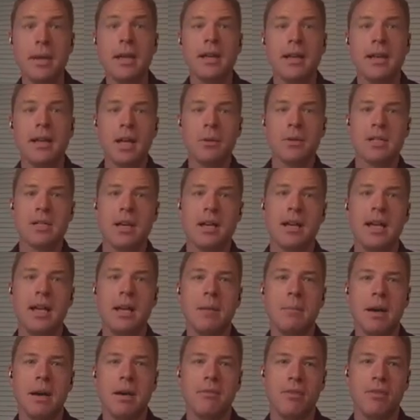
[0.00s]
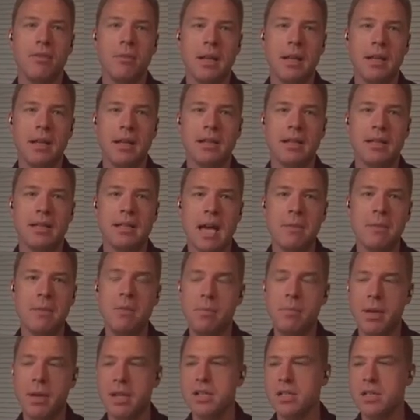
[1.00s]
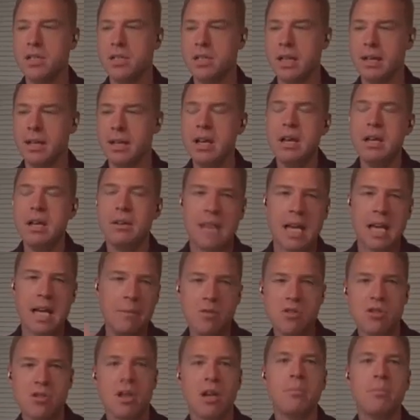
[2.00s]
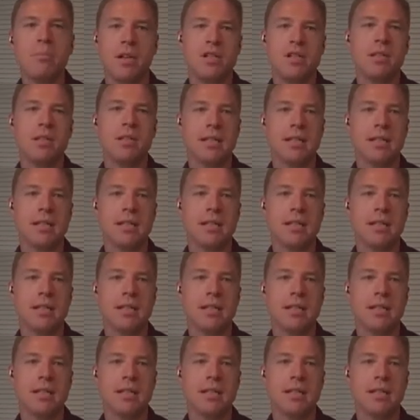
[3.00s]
Like we're talking about from the, like the time you pitch, like time you start pitching,